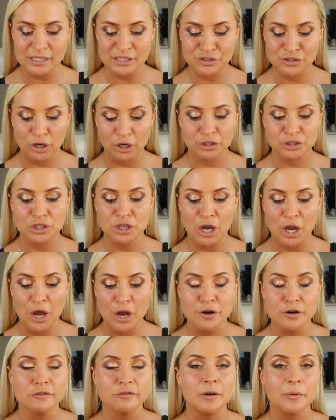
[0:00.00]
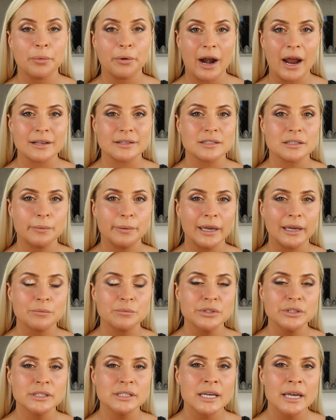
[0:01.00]
is not to over press the
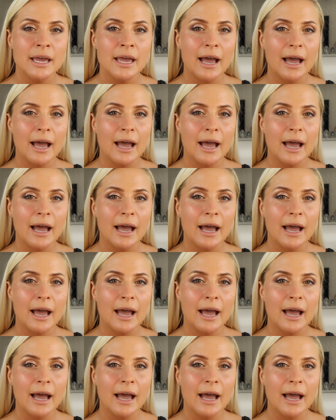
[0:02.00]
pigment.